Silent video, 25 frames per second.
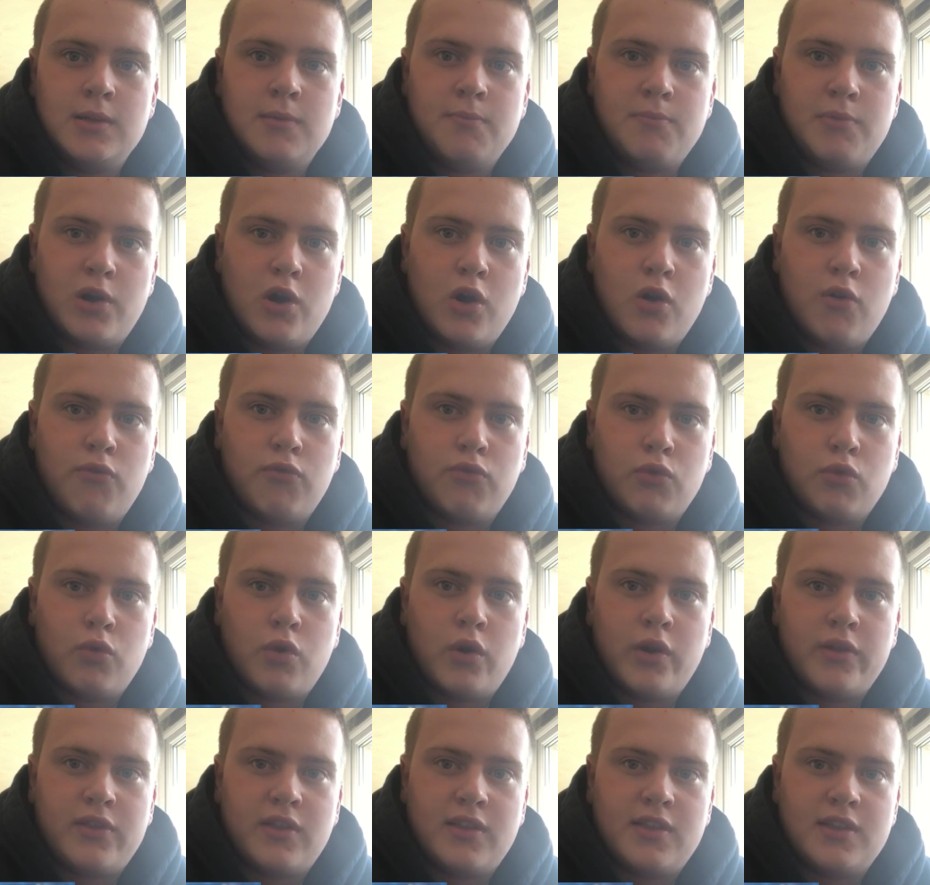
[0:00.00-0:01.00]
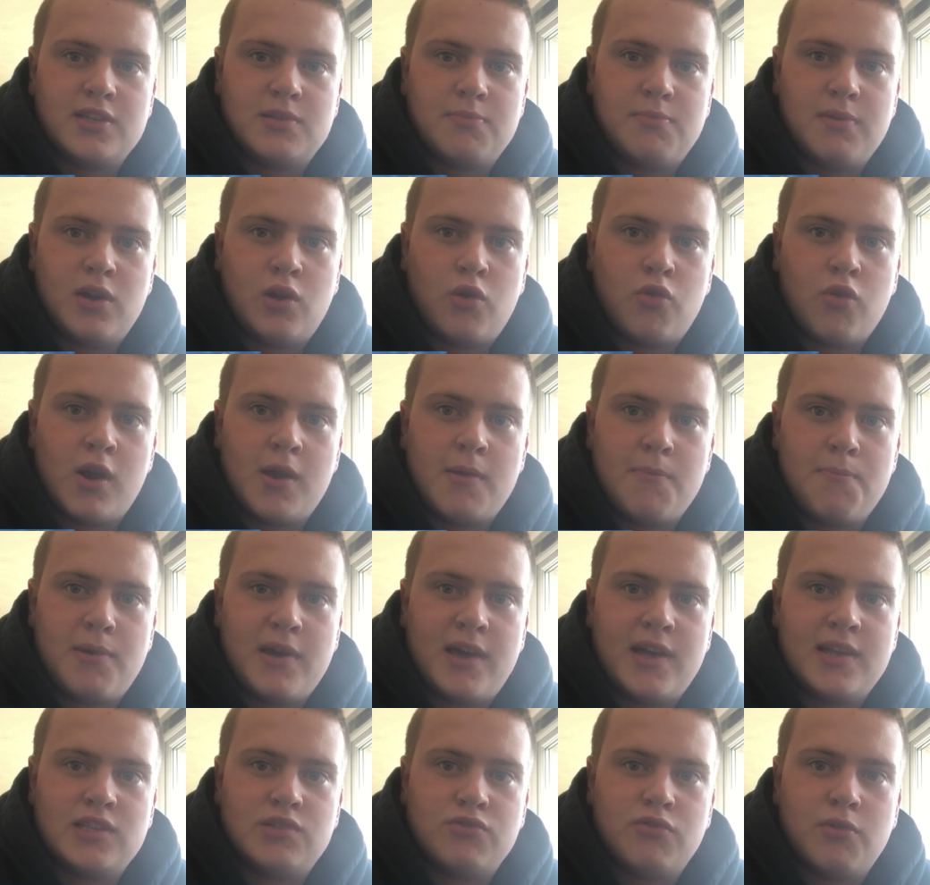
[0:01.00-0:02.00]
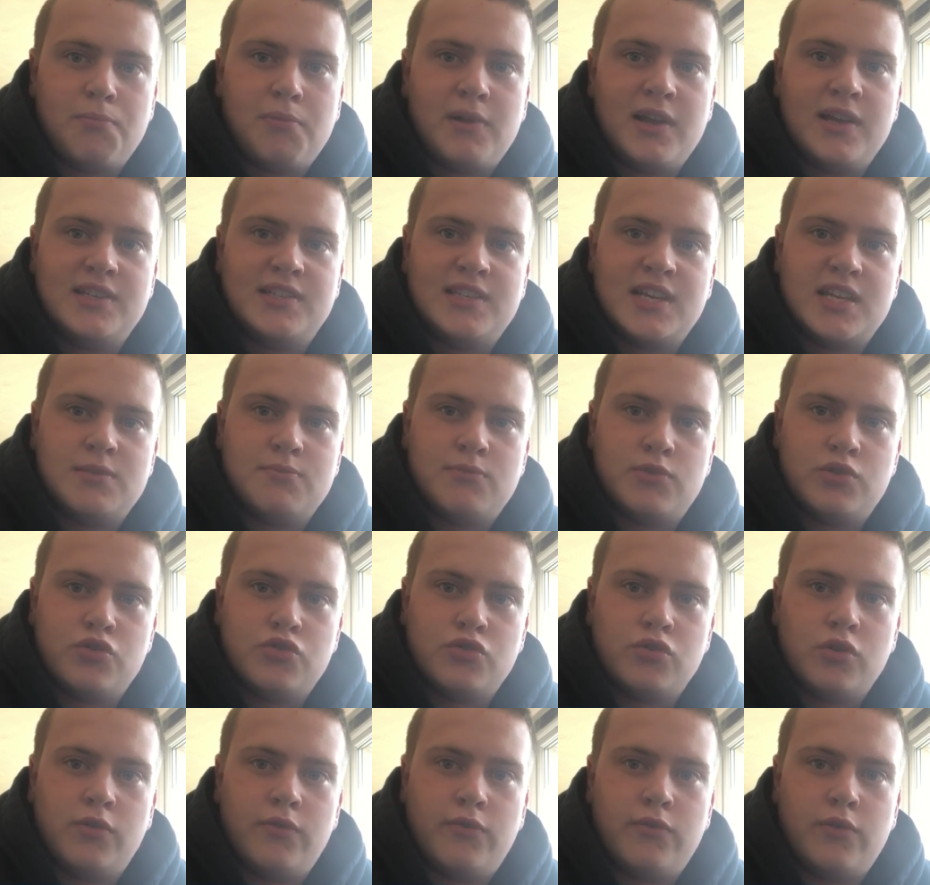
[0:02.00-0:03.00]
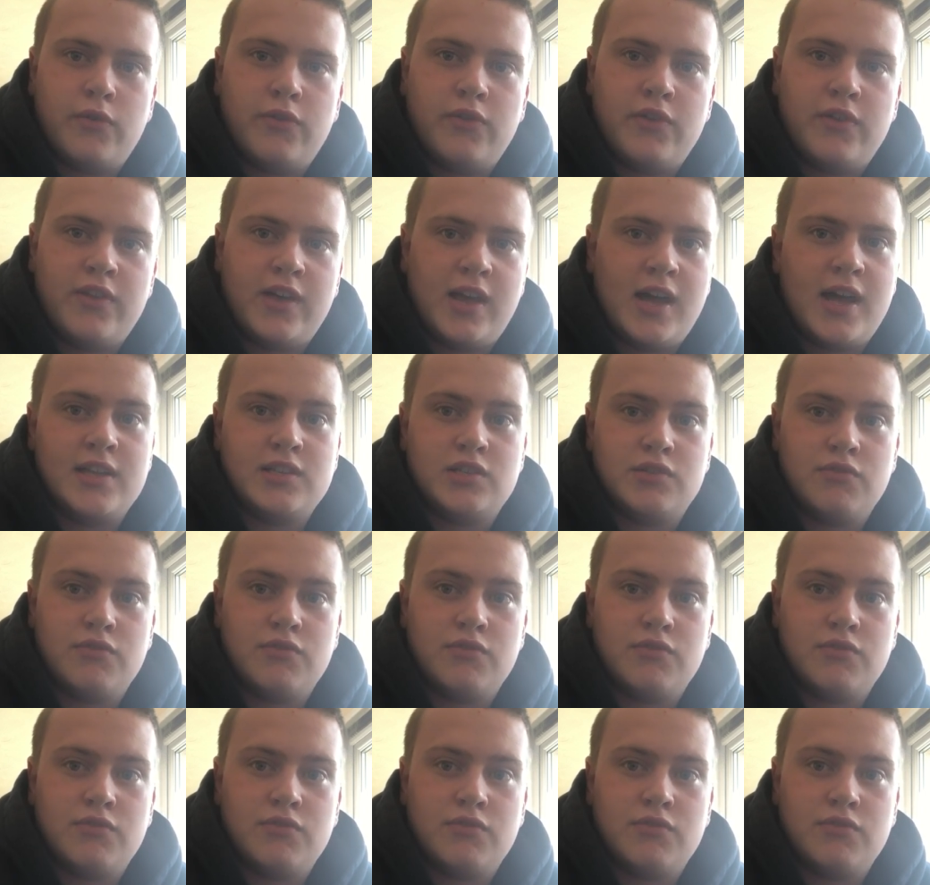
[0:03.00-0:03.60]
But overall, I think this would be a great pick to replace Desmond Trufant that they had